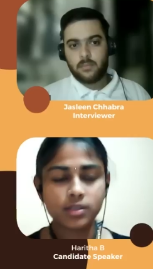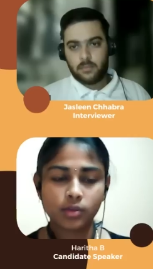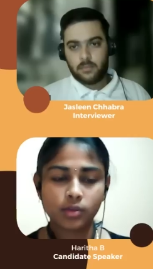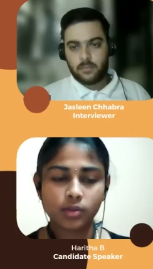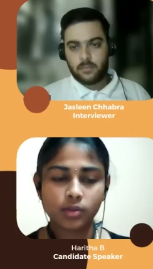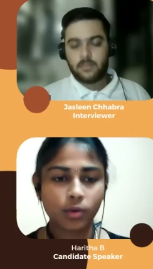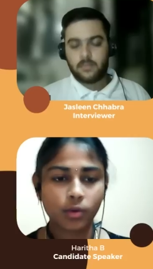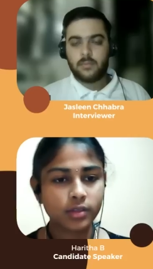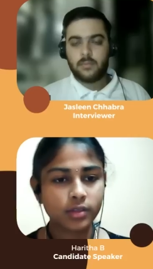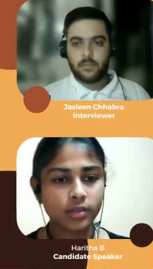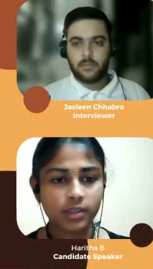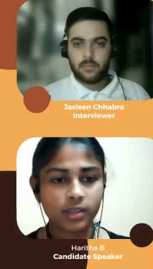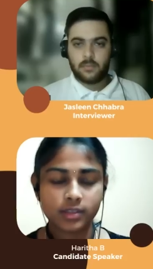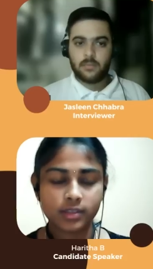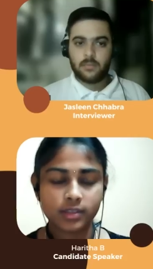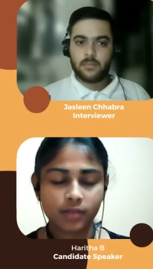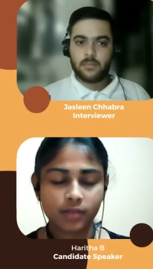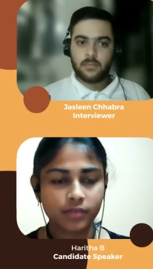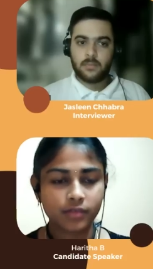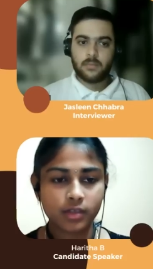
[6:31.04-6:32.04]
Speaker 1: so not a
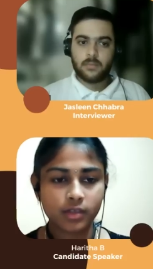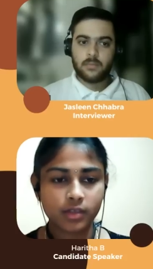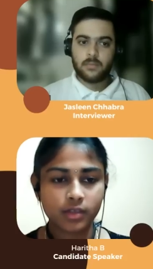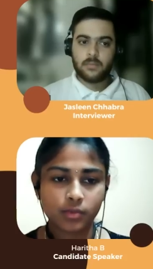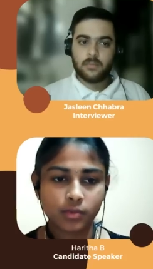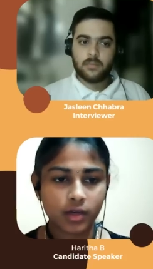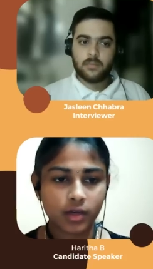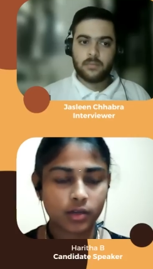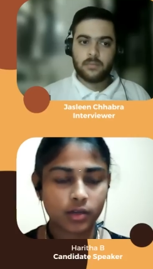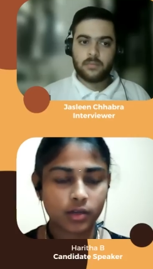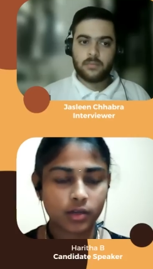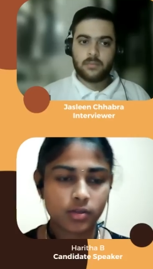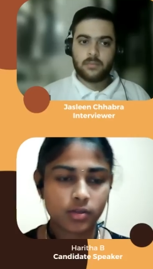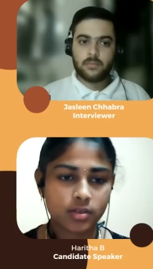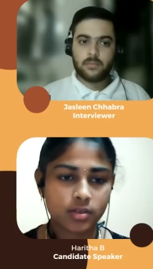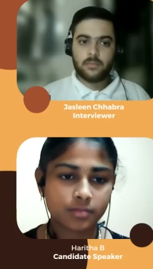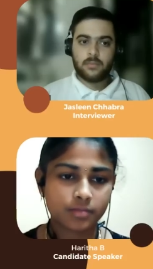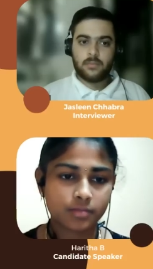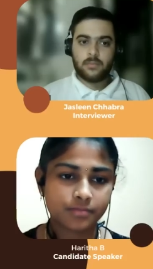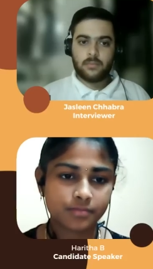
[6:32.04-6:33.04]
tougher one
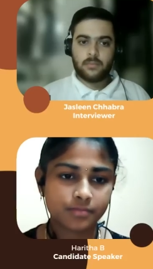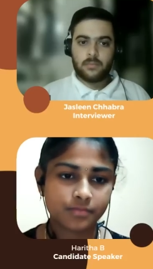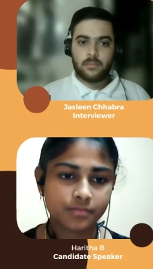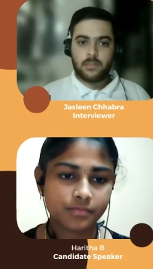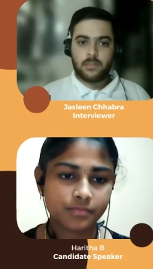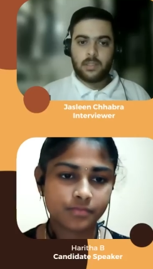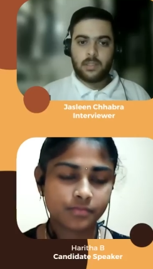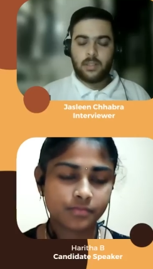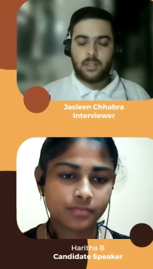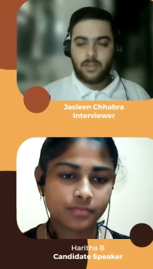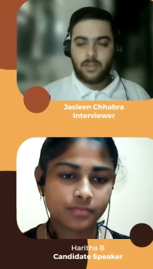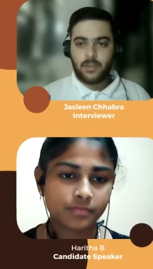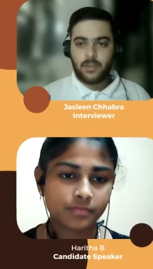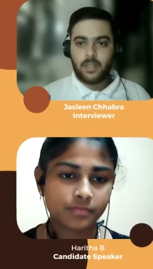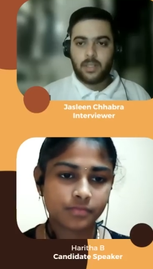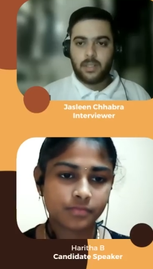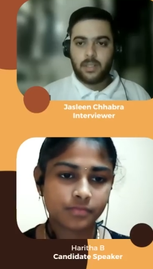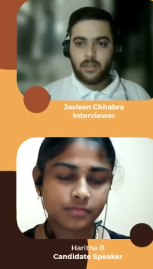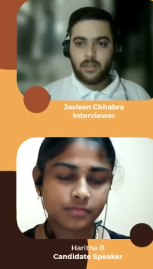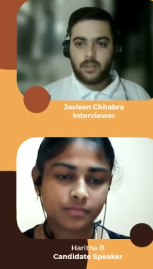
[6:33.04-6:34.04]
also
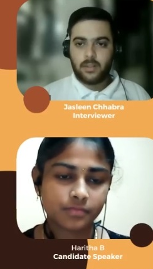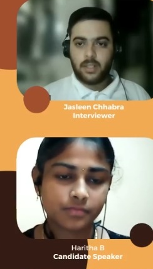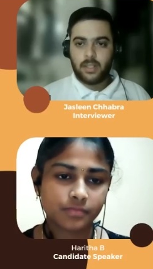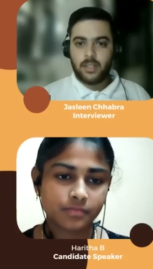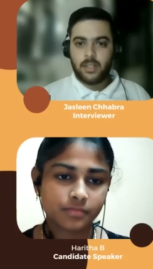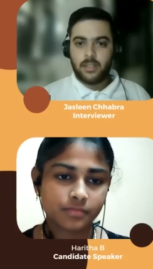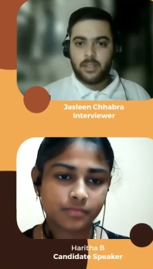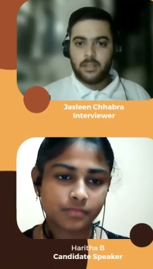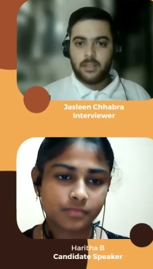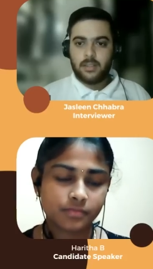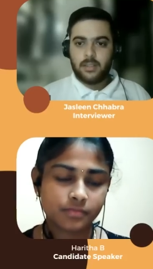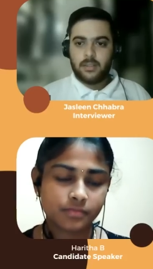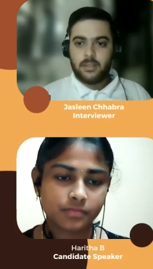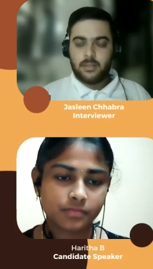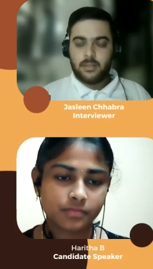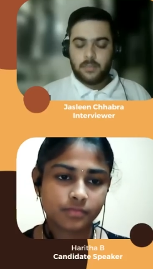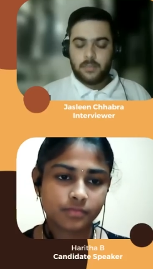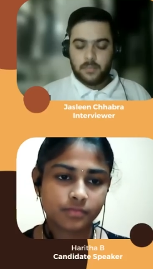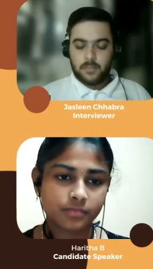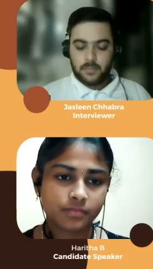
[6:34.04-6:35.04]
Speaker 2: okay okay
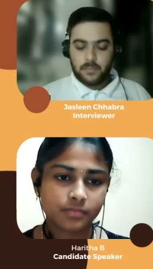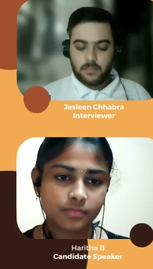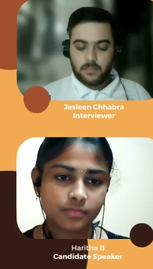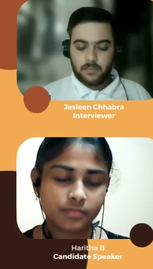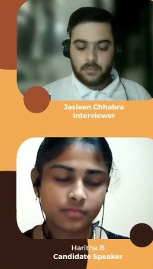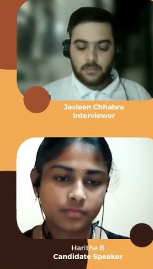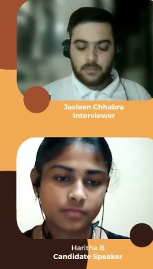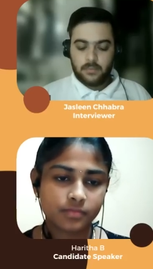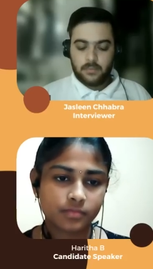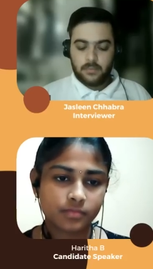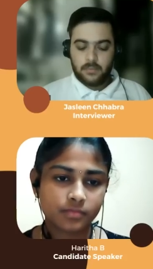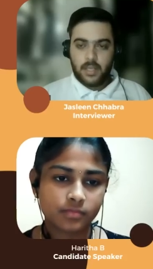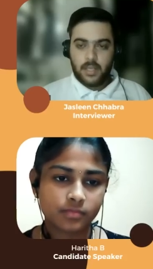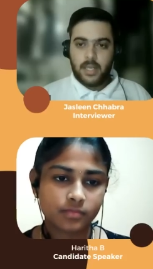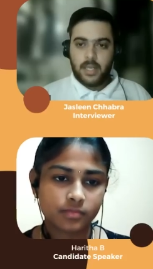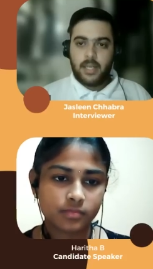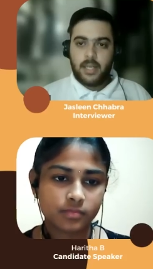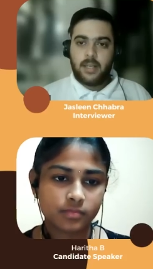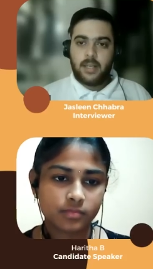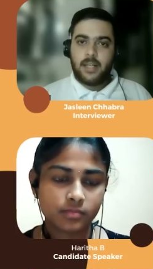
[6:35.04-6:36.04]

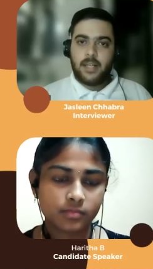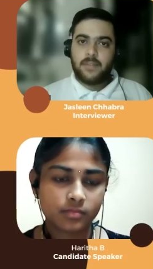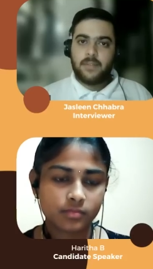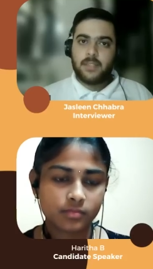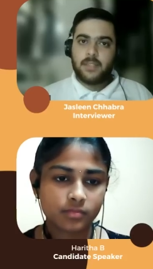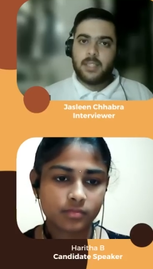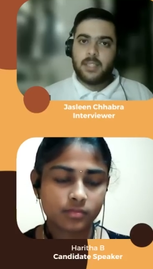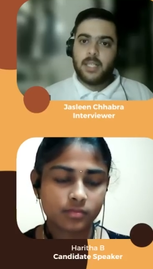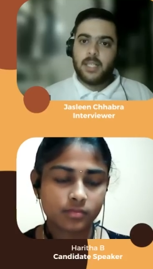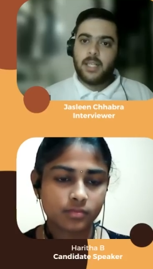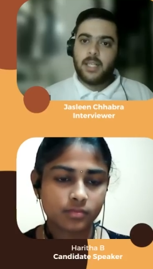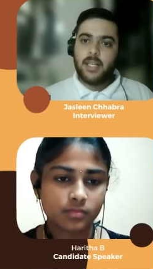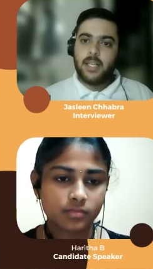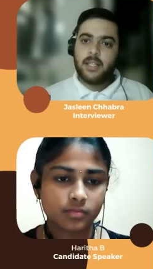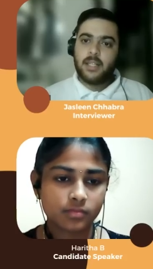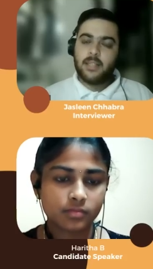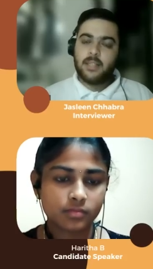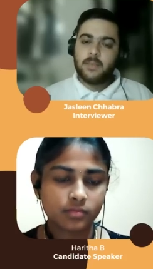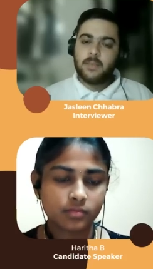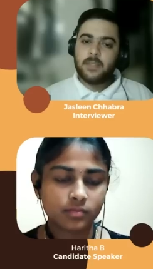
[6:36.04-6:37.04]
and after
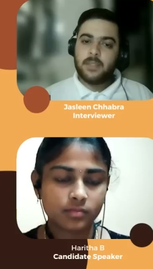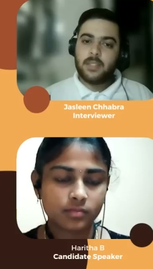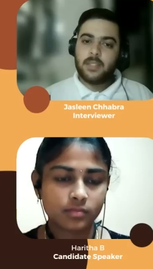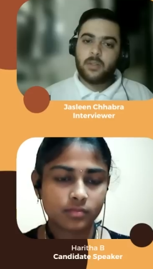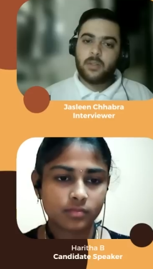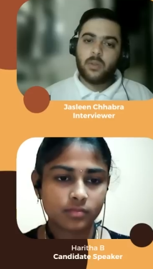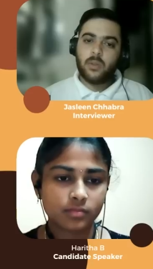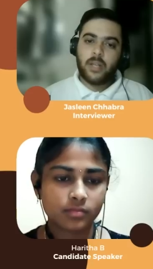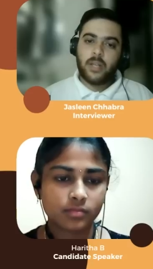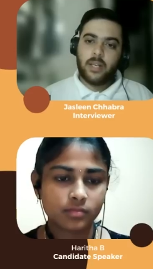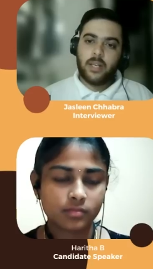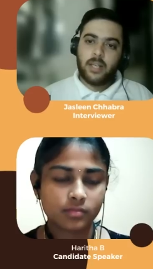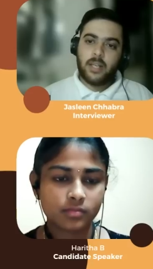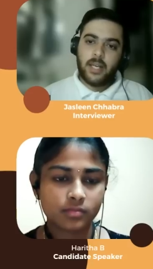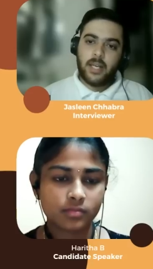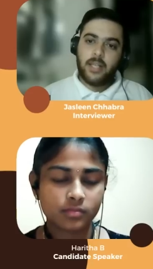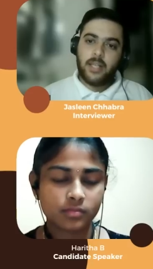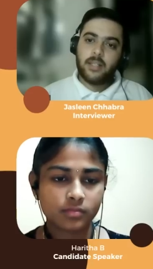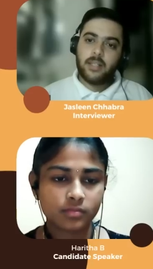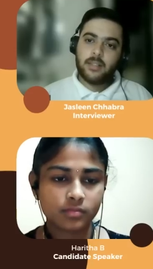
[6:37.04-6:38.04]
that it comes the
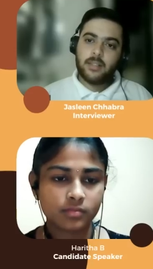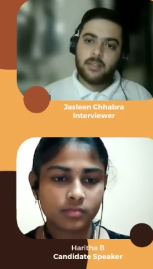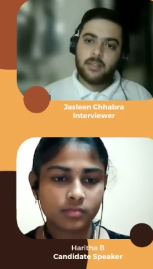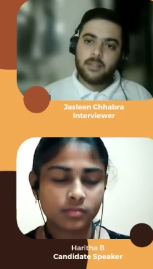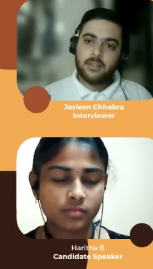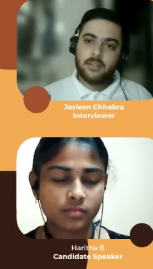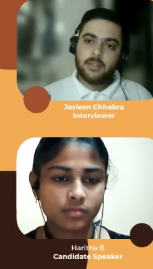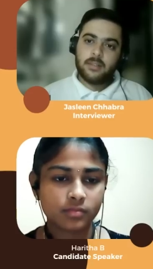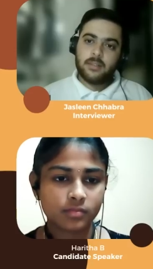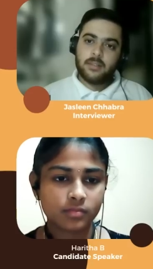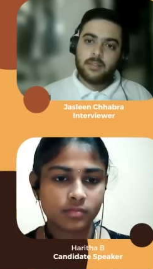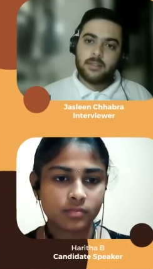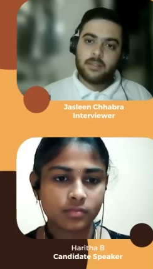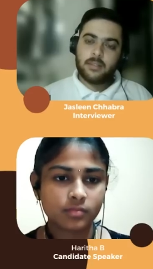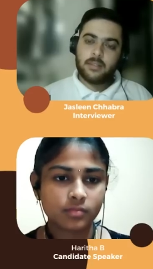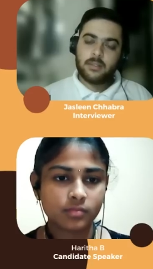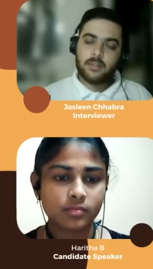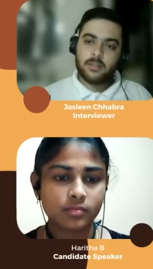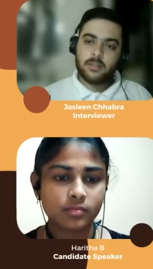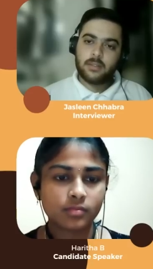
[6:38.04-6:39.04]
coding right
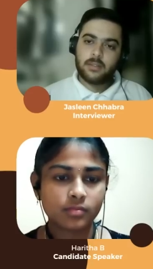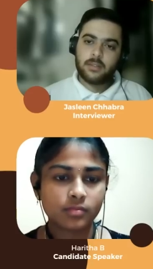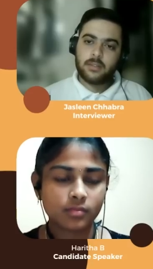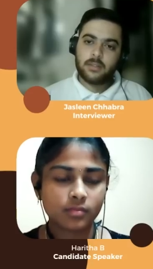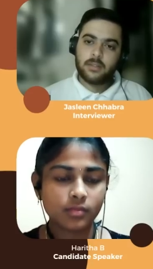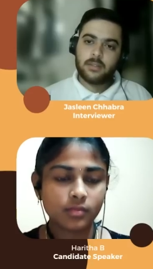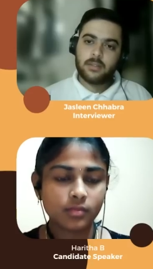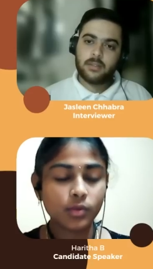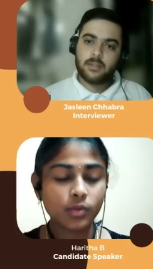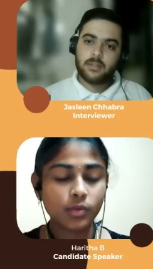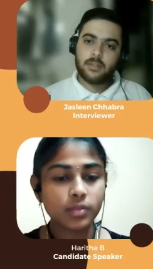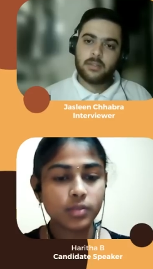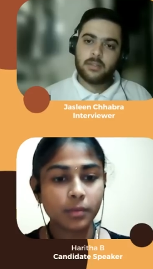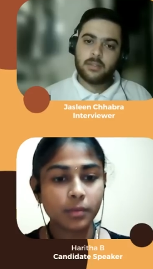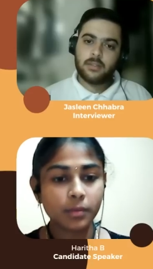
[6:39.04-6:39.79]
Speaker 1: no sir